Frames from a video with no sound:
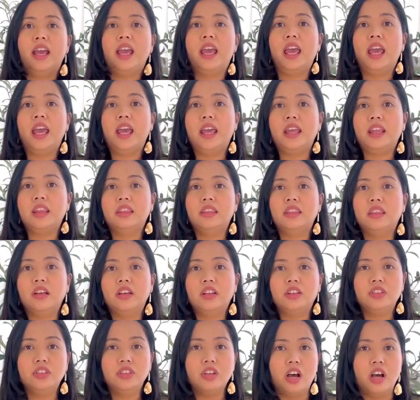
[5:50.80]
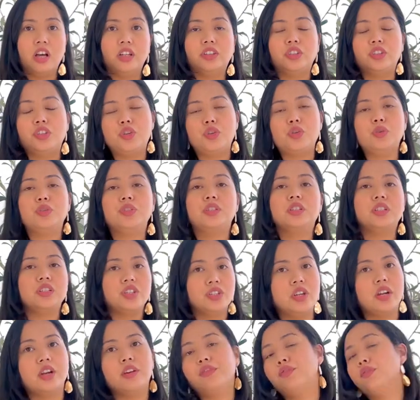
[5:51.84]
and not use the
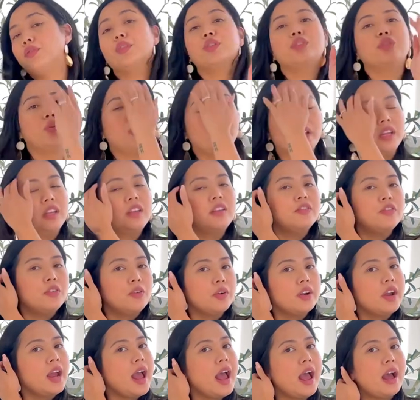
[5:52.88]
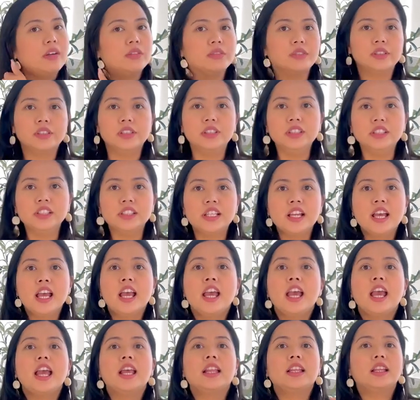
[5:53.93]
chair for 24 hours
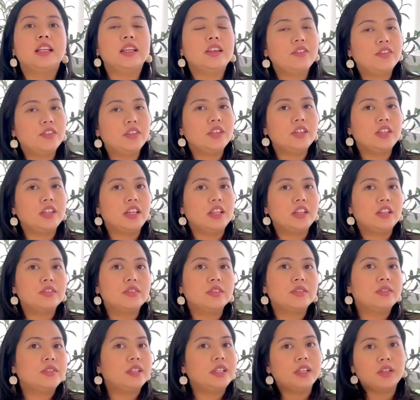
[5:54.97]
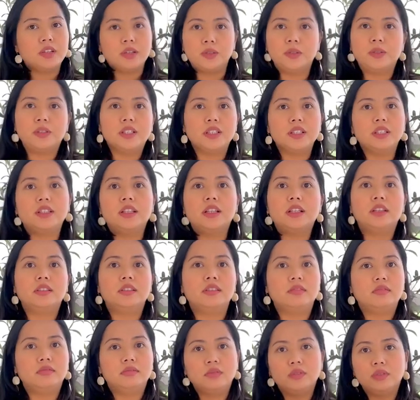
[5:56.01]
and then if you need to recoat it
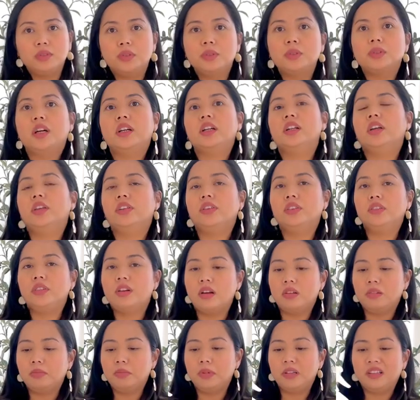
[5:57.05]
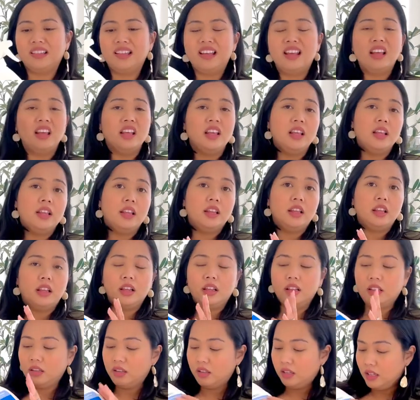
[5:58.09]
then do another round but
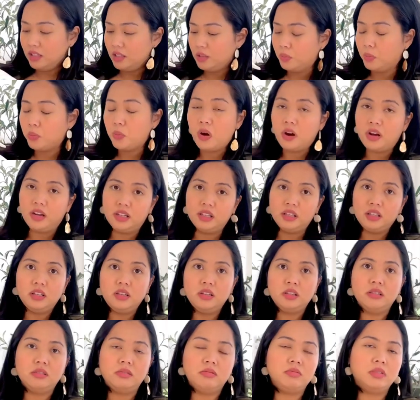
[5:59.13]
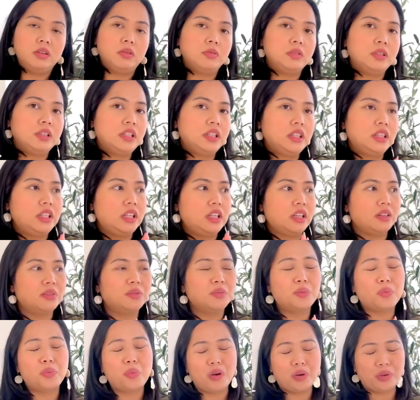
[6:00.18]
this one we only
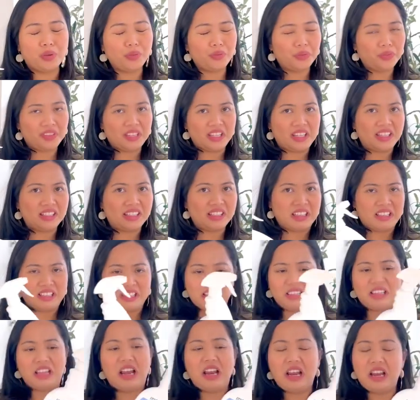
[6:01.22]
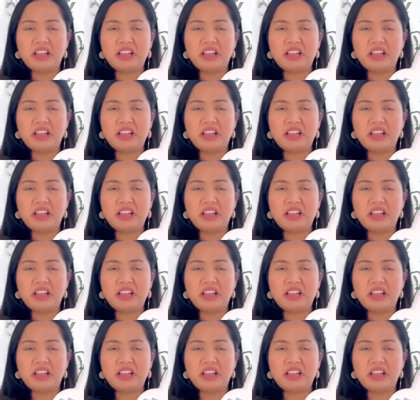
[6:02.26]
needed one of these and